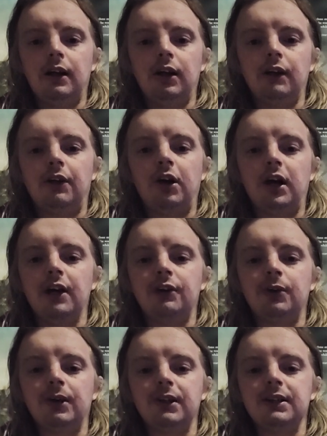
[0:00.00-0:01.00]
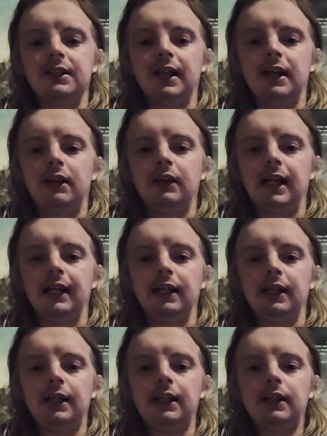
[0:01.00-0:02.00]
lot of higher toys now
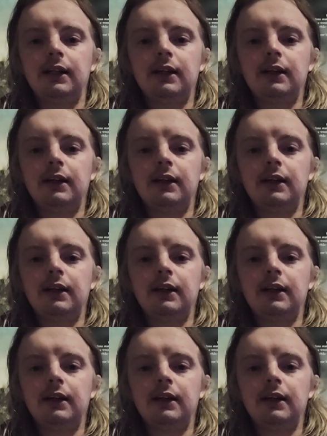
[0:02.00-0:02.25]
lately.